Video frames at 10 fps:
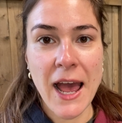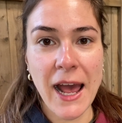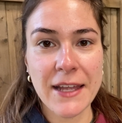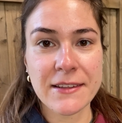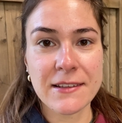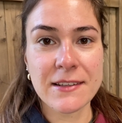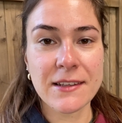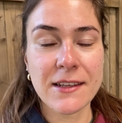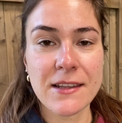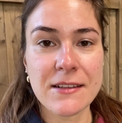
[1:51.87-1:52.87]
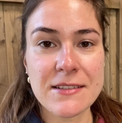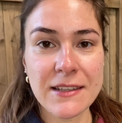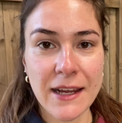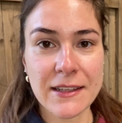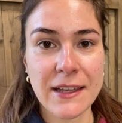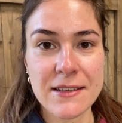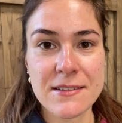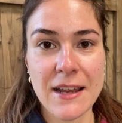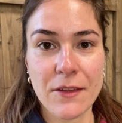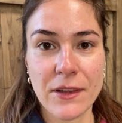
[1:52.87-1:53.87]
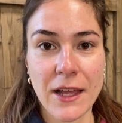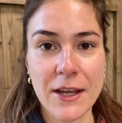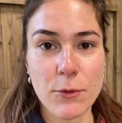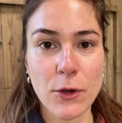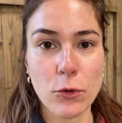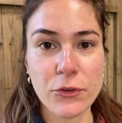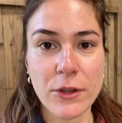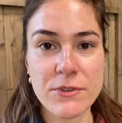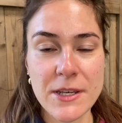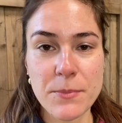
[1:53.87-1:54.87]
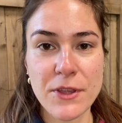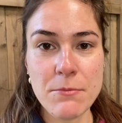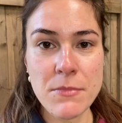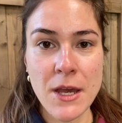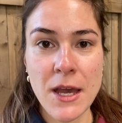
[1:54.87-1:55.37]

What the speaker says: and slightly later down the line we also dip them,